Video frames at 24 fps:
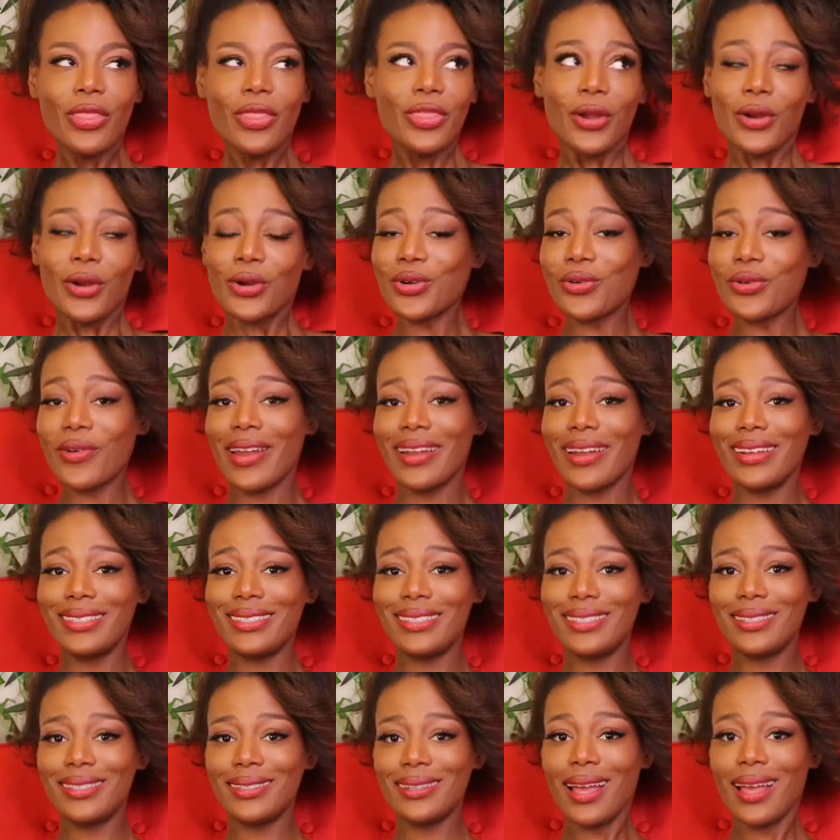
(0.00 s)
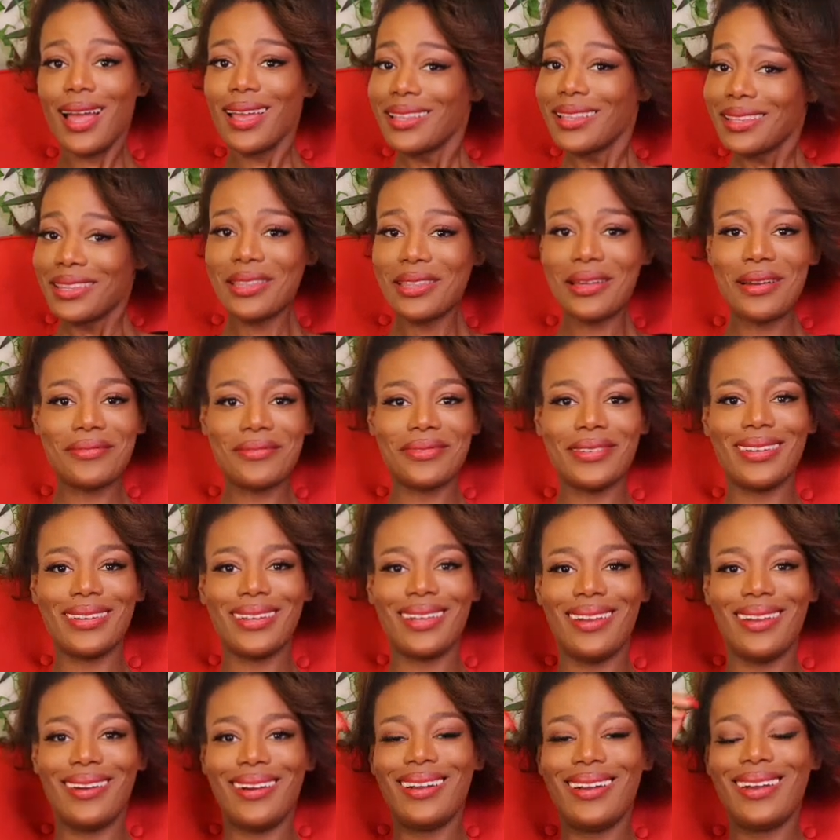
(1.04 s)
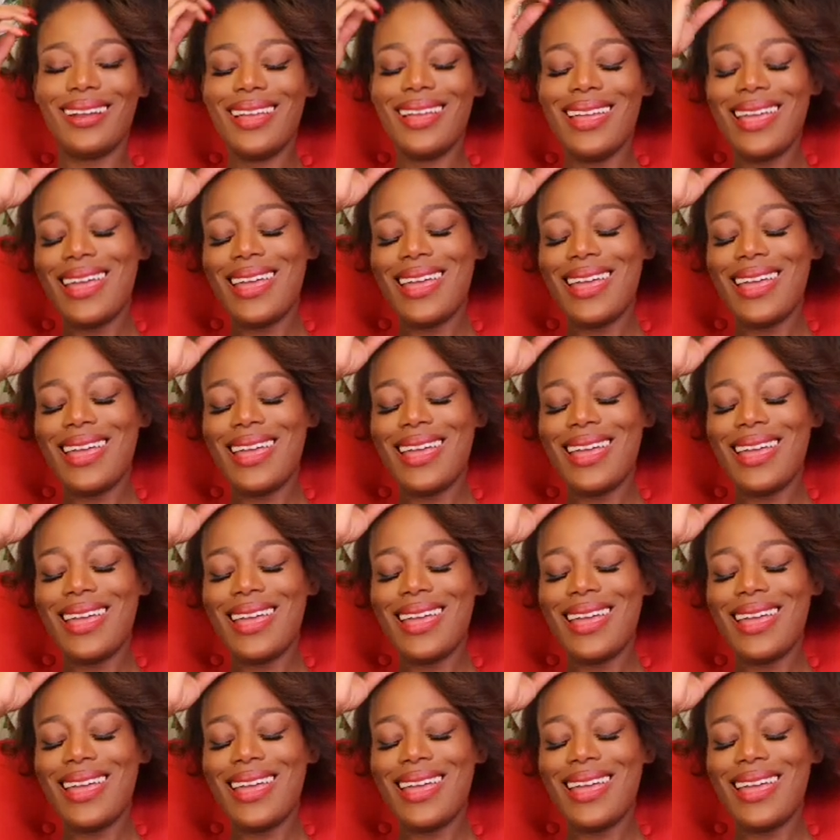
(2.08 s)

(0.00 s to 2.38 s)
They're great. I love it here.